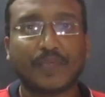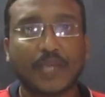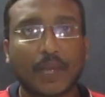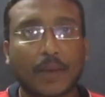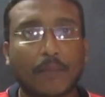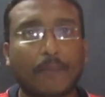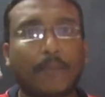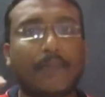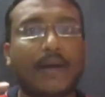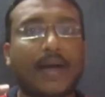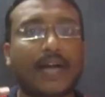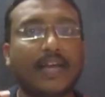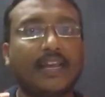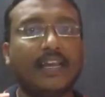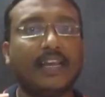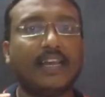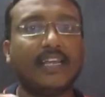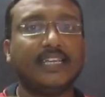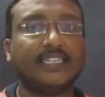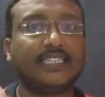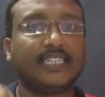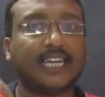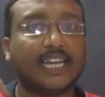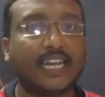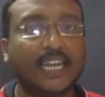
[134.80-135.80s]
By
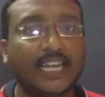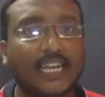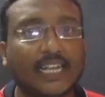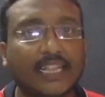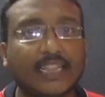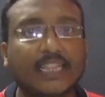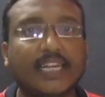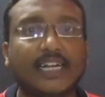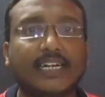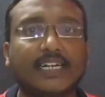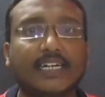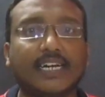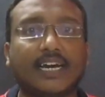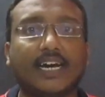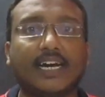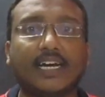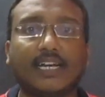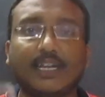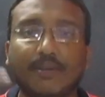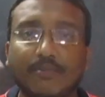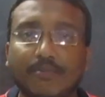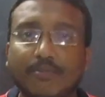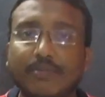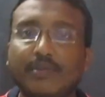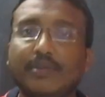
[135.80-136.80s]
listening
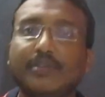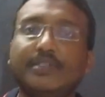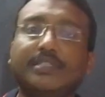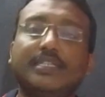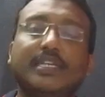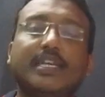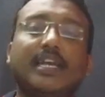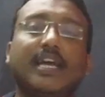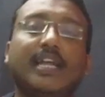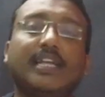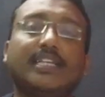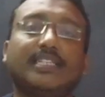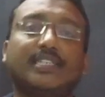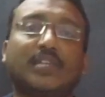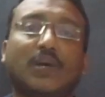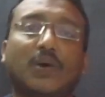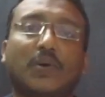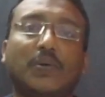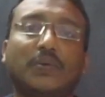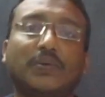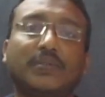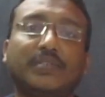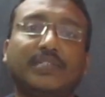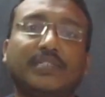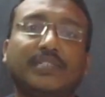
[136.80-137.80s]
that musical
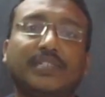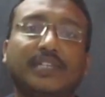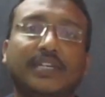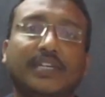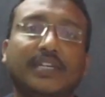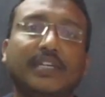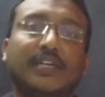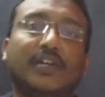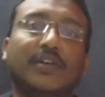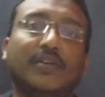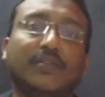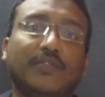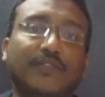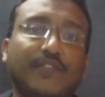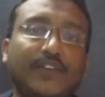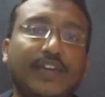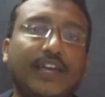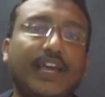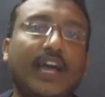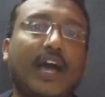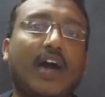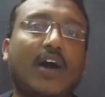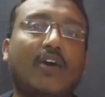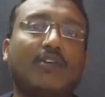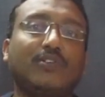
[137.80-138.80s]
sounds, we
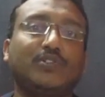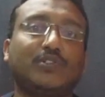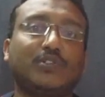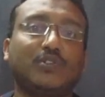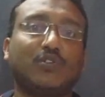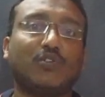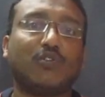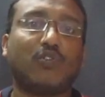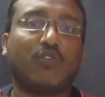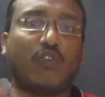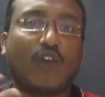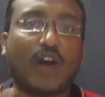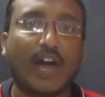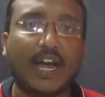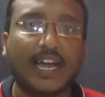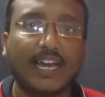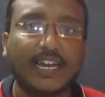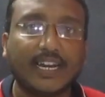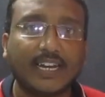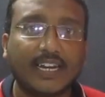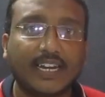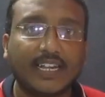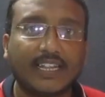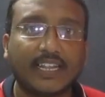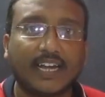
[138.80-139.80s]
have to
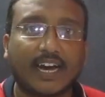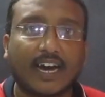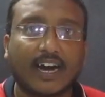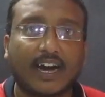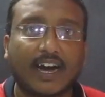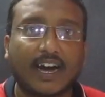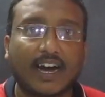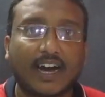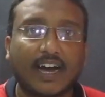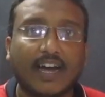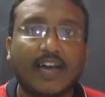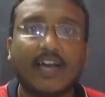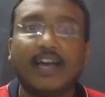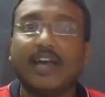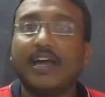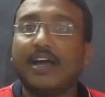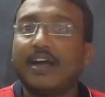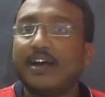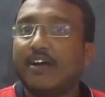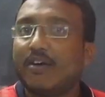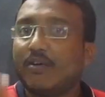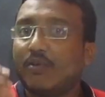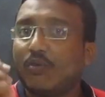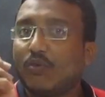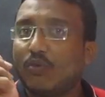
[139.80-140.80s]
find the
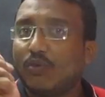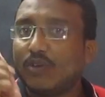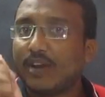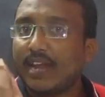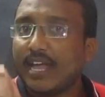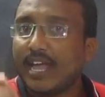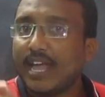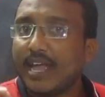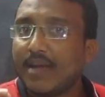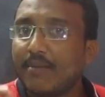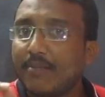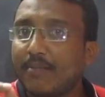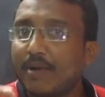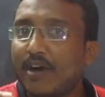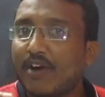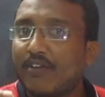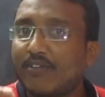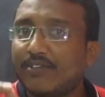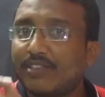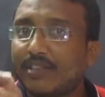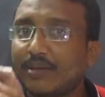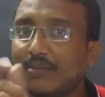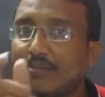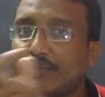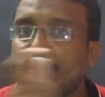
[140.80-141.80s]
name
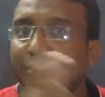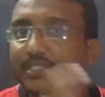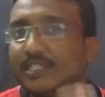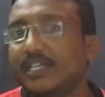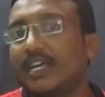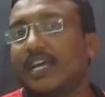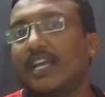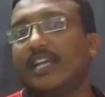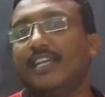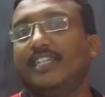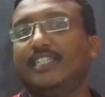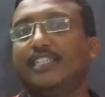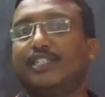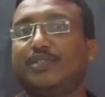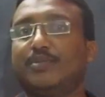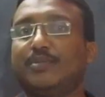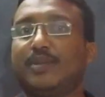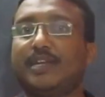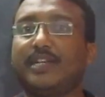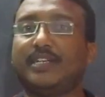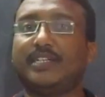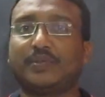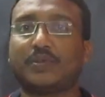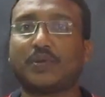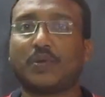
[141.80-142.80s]
of the musical instrument.